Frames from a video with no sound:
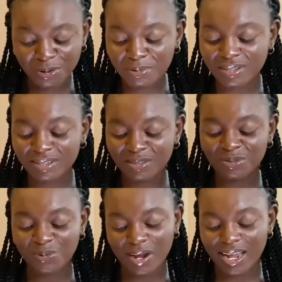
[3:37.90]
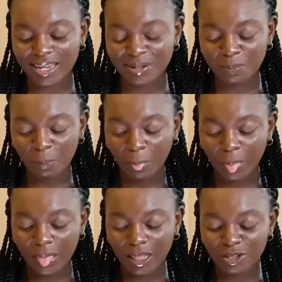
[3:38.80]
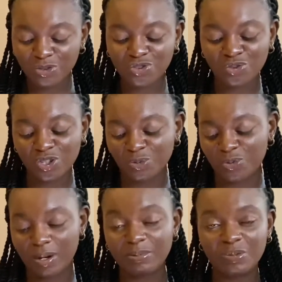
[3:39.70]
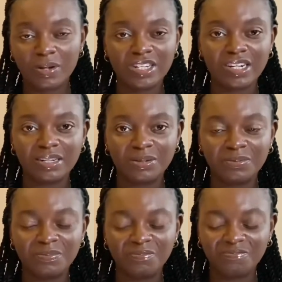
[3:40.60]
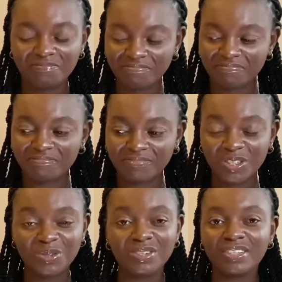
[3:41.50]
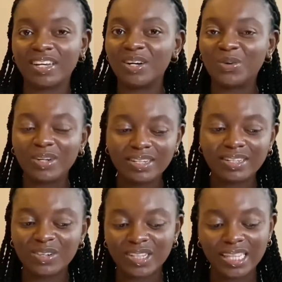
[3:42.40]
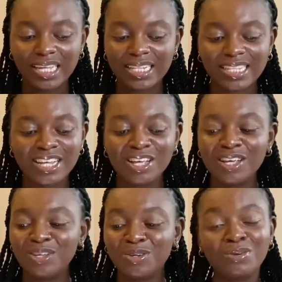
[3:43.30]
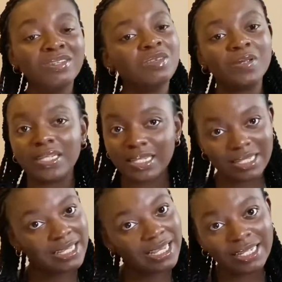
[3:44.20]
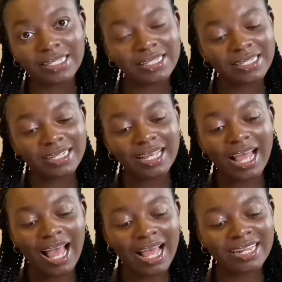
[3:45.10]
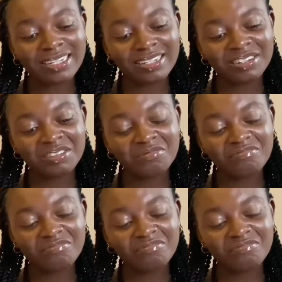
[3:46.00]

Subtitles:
reasons why you should subscribe to my channel. You're going to get quality content, you're going to be entertained, and